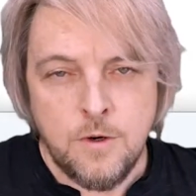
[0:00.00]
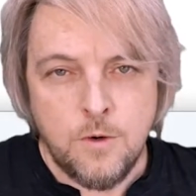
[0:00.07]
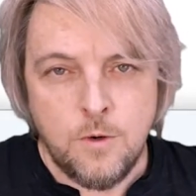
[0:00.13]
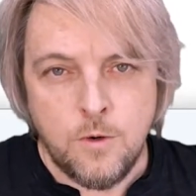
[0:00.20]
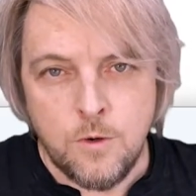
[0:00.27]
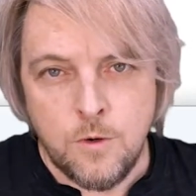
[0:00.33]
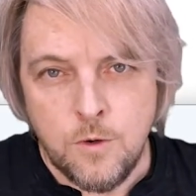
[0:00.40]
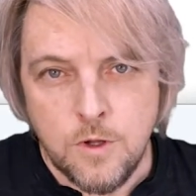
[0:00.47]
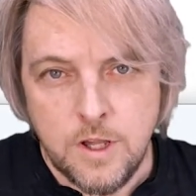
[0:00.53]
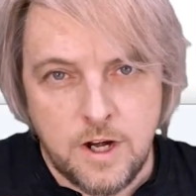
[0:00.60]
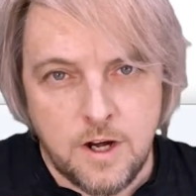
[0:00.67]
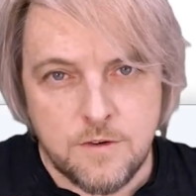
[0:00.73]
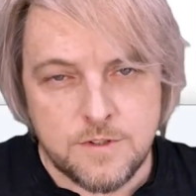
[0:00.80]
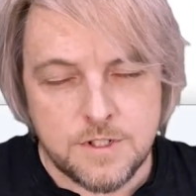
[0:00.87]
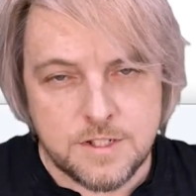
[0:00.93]
all, and
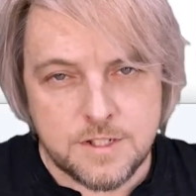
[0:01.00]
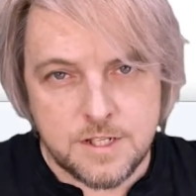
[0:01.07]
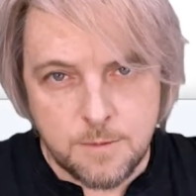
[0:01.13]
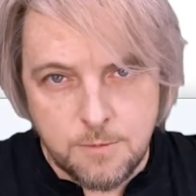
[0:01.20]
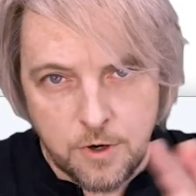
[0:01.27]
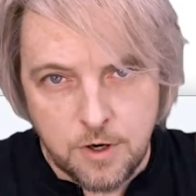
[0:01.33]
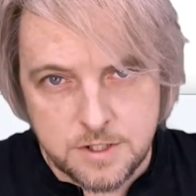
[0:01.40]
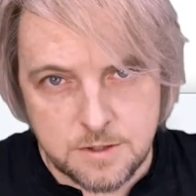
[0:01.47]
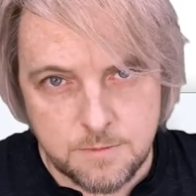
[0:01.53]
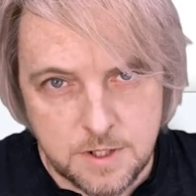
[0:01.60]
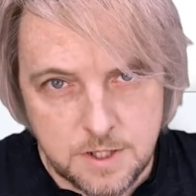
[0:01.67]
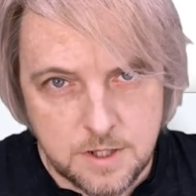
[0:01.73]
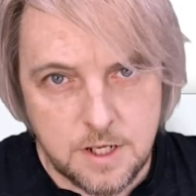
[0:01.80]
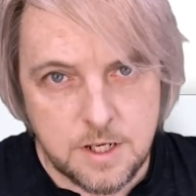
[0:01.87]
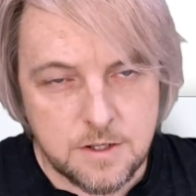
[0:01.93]
I've just summarized them
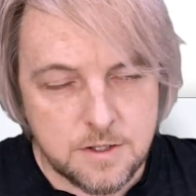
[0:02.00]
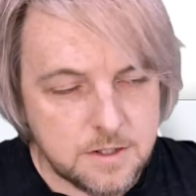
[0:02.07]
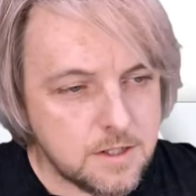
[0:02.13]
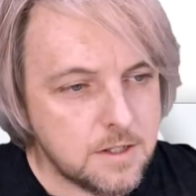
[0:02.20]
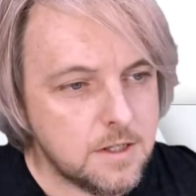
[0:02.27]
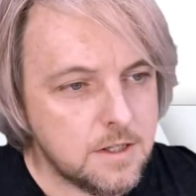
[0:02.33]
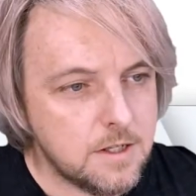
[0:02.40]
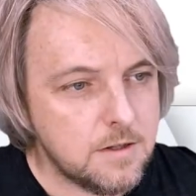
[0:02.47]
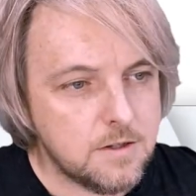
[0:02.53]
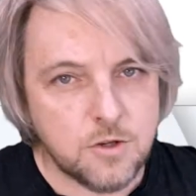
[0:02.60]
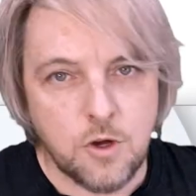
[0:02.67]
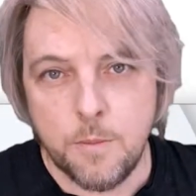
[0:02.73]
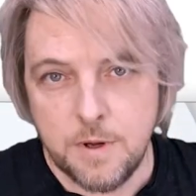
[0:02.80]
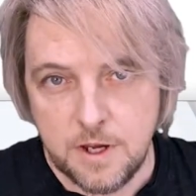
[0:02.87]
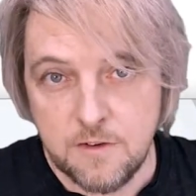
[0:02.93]
into the
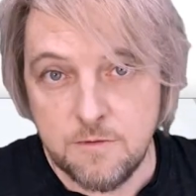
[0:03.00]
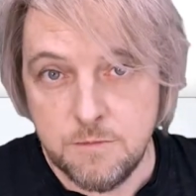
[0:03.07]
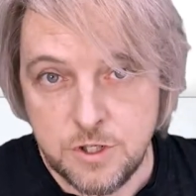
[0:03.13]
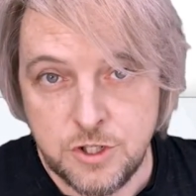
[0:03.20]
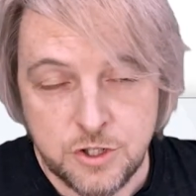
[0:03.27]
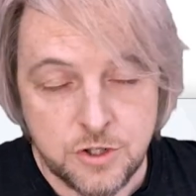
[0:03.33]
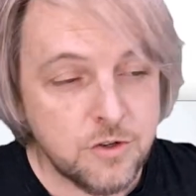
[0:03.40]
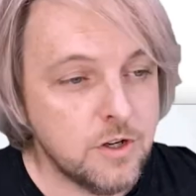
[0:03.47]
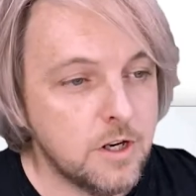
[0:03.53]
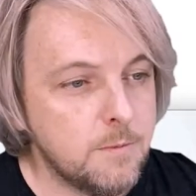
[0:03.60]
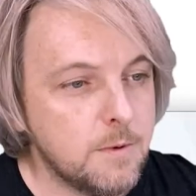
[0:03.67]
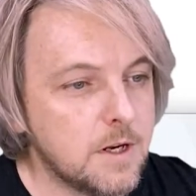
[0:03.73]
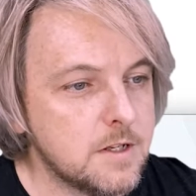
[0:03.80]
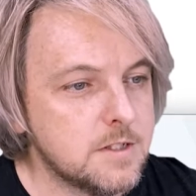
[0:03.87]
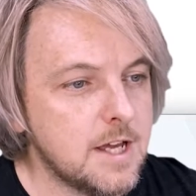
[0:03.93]
topic of maturity,
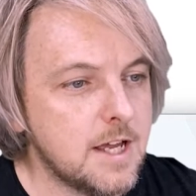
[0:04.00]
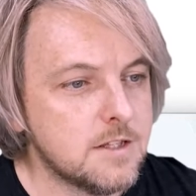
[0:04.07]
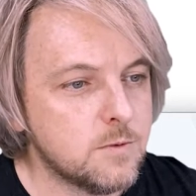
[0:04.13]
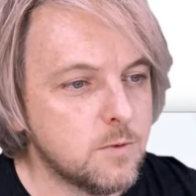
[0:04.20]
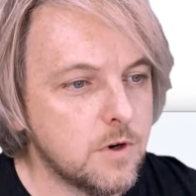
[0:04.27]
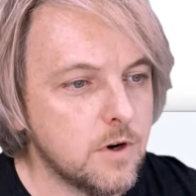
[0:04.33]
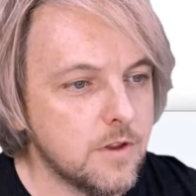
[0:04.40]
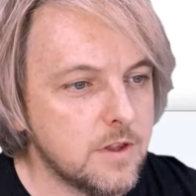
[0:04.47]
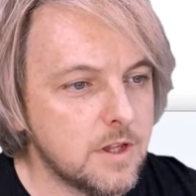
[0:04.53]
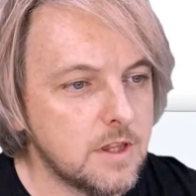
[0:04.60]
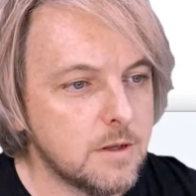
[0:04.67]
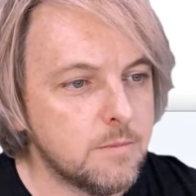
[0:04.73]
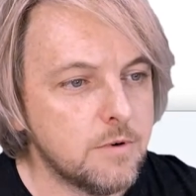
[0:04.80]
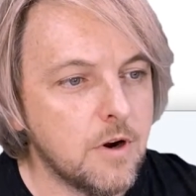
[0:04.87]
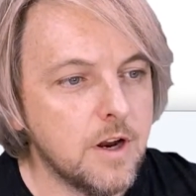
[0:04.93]
because that's where I think the
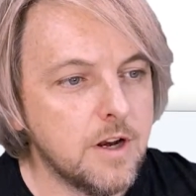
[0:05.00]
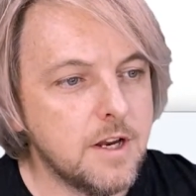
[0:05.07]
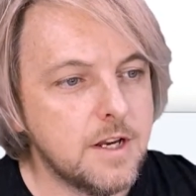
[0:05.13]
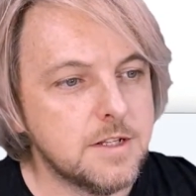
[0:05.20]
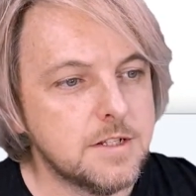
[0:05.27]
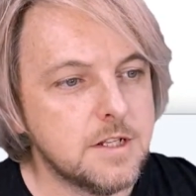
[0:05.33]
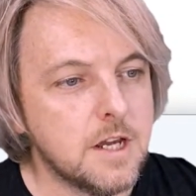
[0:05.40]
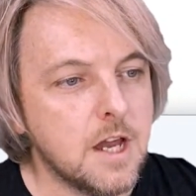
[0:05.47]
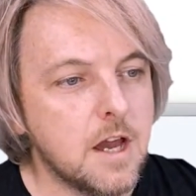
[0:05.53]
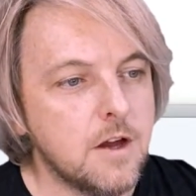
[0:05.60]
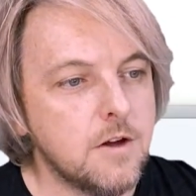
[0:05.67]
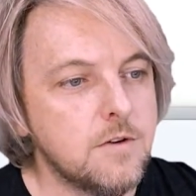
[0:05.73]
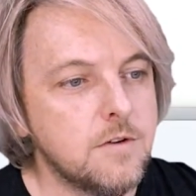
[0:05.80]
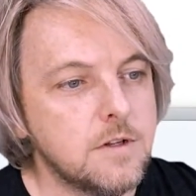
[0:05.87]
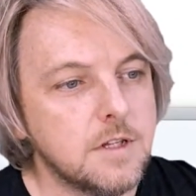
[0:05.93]
bride needs to
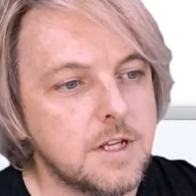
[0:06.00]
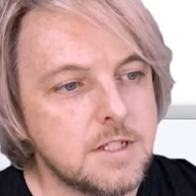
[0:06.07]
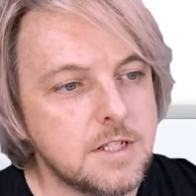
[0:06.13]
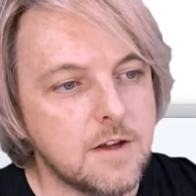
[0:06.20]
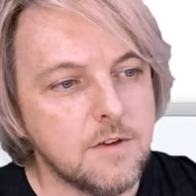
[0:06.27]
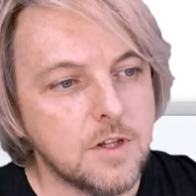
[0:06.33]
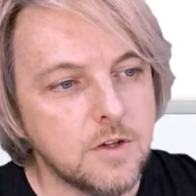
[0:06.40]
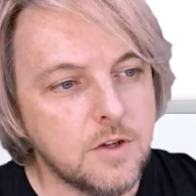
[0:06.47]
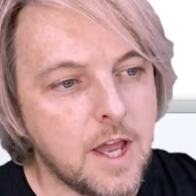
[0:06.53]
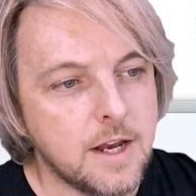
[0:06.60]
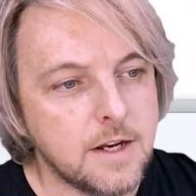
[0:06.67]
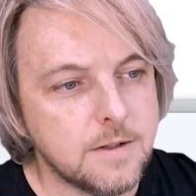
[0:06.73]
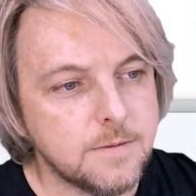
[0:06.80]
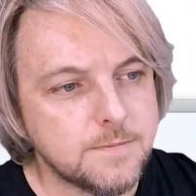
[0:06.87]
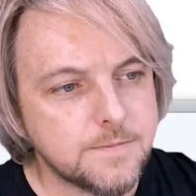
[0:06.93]
go. Let's have a look at
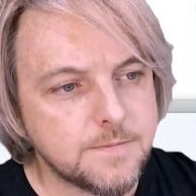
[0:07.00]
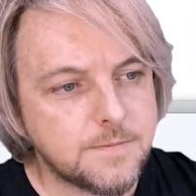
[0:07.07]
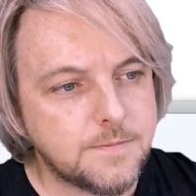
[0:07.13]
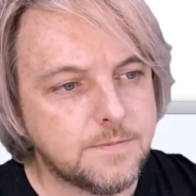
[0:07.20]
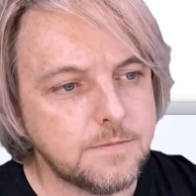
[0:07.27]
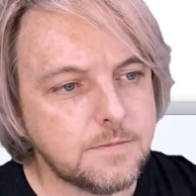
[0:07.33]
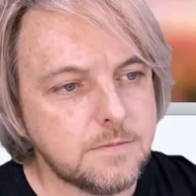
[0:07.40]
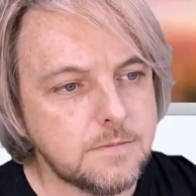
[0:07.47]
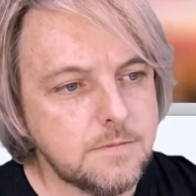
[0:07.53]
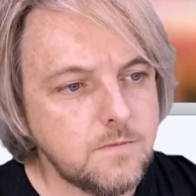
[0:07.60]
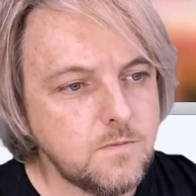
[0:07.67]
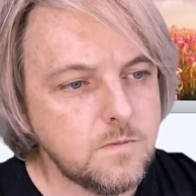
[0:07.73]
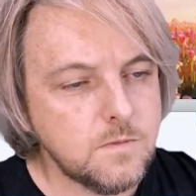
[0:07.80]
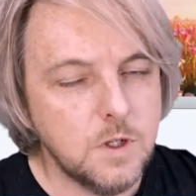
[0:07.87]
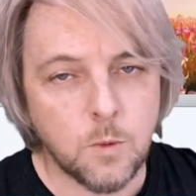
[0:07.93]
it.
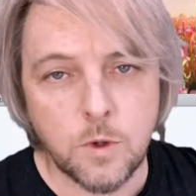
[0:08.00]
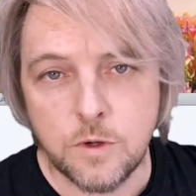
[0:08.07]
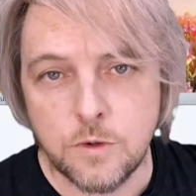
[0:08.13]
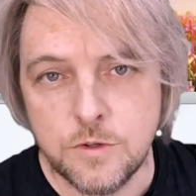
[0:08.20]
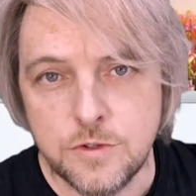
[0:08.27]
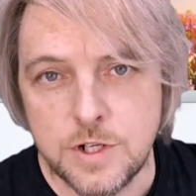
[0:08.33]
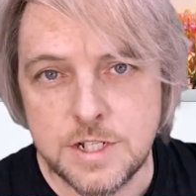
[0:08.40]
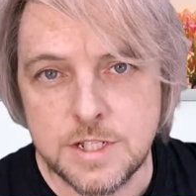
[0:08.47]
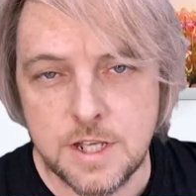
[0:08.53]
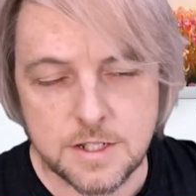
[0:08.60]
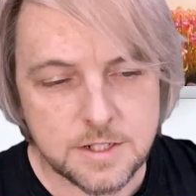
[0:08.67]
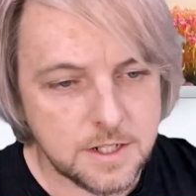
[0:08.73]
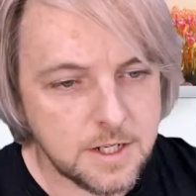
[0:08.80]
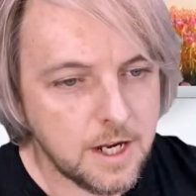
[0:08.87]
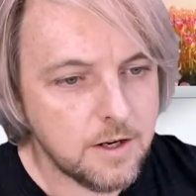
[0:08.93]
I want to address that
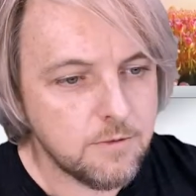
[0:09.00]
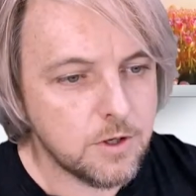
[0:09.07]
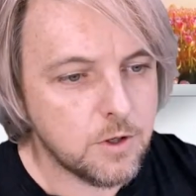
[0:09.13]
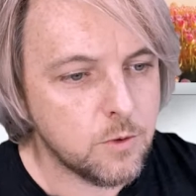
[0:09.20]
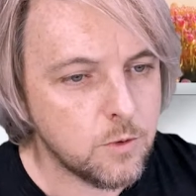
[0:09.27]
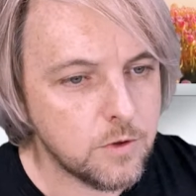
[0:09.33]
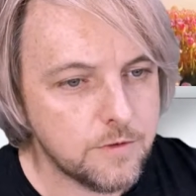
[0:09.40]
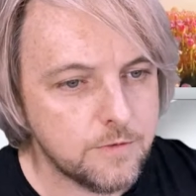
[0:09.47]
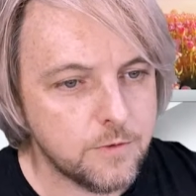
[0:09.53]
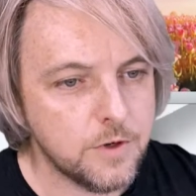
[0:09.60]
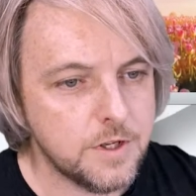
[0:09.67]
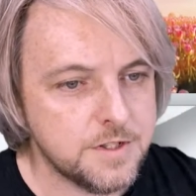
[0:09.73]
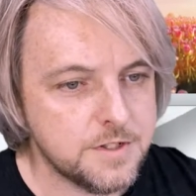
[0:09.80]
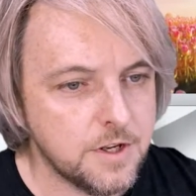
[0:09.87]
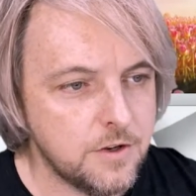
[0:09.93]
today and record it for
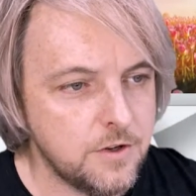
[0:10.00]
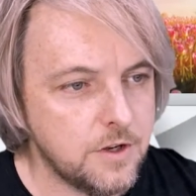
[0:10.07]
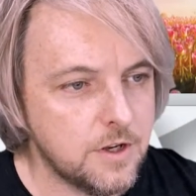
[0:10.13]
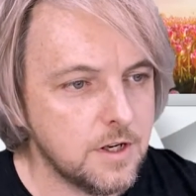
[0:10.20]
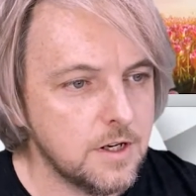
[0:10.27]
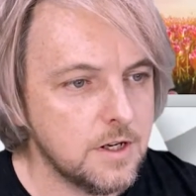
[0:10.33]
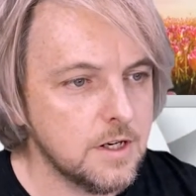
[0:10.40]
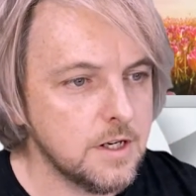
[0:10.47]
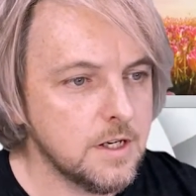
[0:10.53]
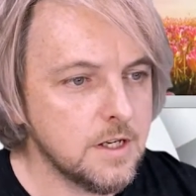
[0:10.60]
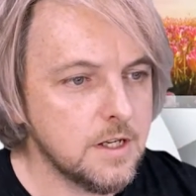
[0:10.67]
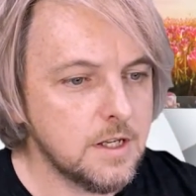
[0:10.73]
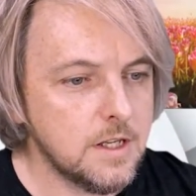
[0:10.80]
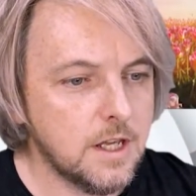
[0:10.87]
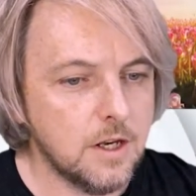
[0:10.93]
you so you can
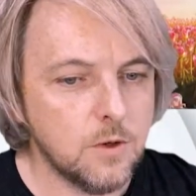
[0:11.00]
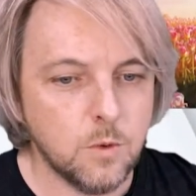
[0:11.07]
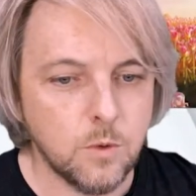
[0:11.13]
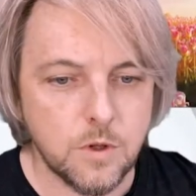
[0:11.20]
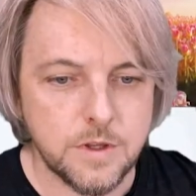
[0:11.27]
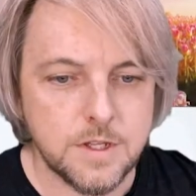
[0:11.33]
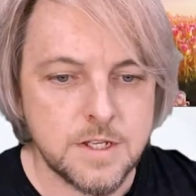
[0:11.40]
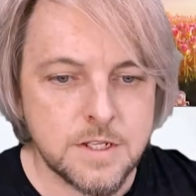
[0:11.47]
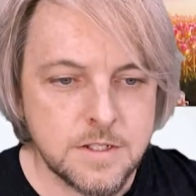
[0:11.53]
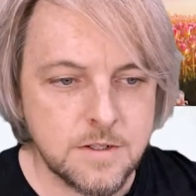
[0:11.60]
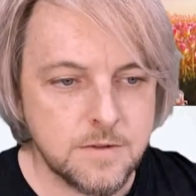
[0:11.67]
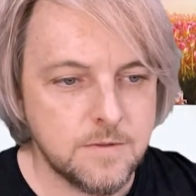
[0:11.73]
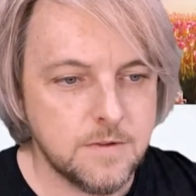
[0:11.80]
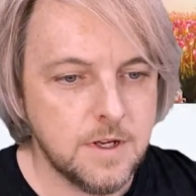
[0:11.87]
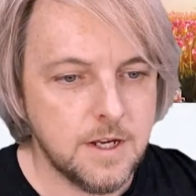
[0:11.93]
get all of this.
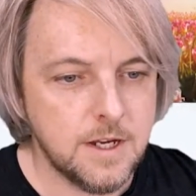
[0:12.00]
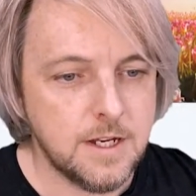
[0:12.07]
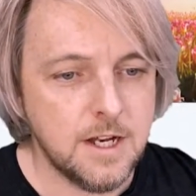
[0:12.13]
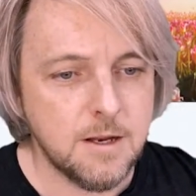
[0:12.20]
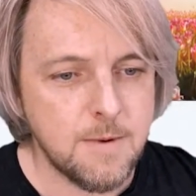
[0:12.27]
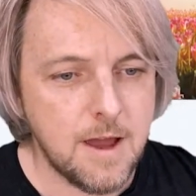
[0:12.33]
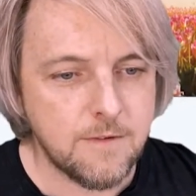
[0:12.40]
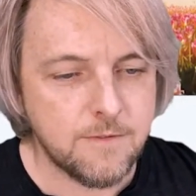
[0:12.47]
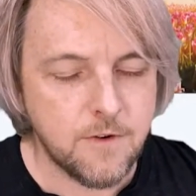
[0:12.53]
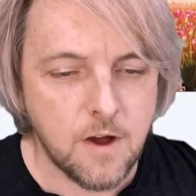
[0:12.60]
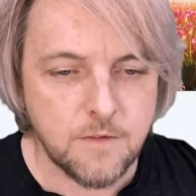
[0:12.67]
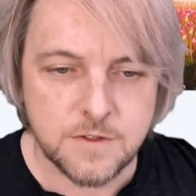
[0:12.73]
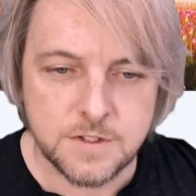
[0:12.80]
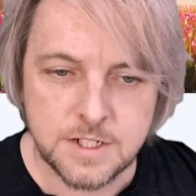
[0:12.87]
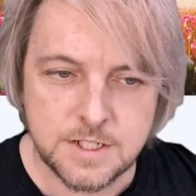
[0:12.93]
I did about
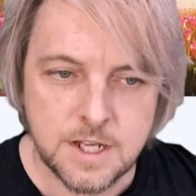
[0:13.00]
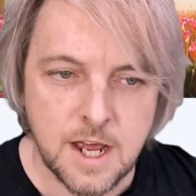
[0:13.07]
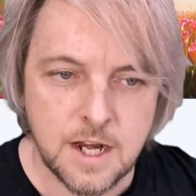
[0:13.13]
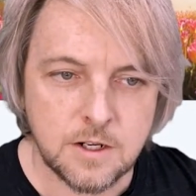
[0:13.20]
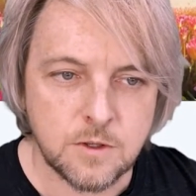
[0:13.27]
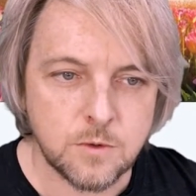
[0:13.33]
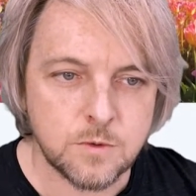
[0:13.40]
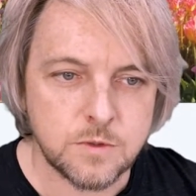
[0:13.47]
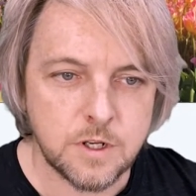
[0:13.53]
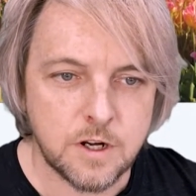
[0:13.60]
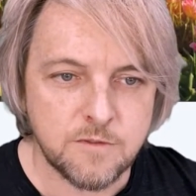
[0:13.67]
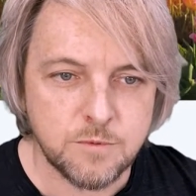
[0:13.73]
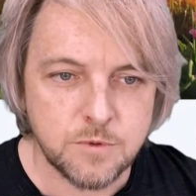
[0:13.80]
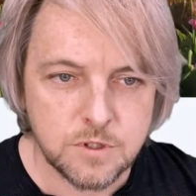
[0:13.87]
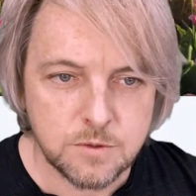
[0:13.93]
5 or 6 articles and
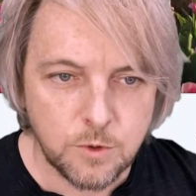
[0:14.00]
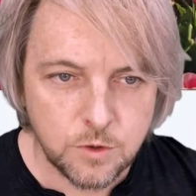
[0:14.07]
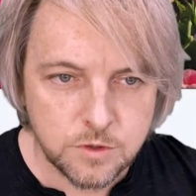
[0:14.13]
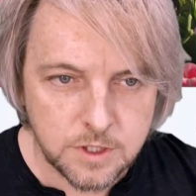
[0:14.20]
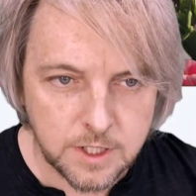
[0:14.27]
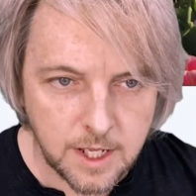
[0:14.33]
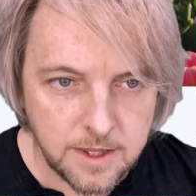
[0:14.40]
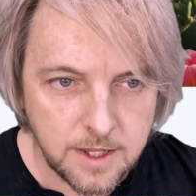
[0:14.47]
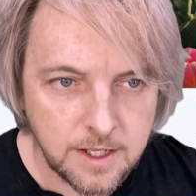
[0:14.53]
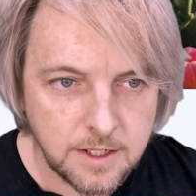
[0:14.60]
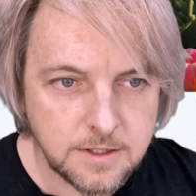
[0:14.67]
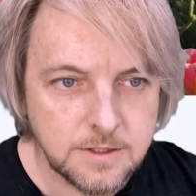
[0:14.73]
I've put them all together